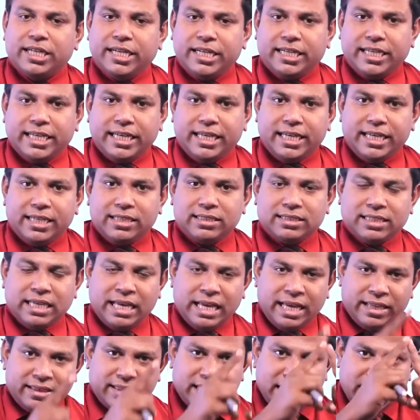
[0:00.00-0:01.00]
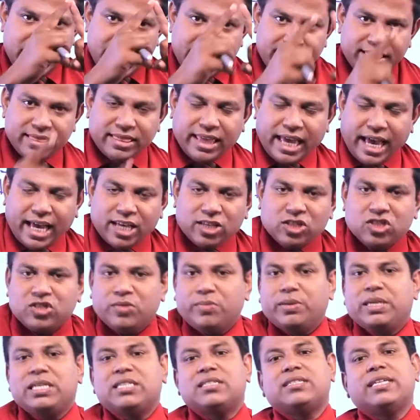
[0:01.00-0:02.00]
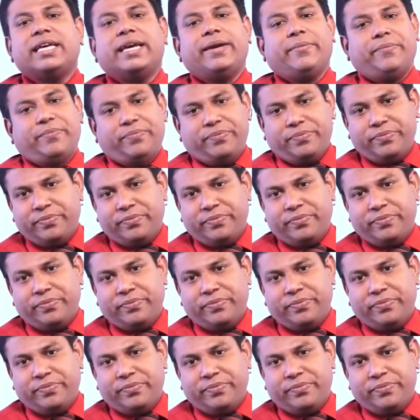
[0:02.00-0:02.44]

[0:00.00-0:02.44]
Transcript: it is, the length has to be same.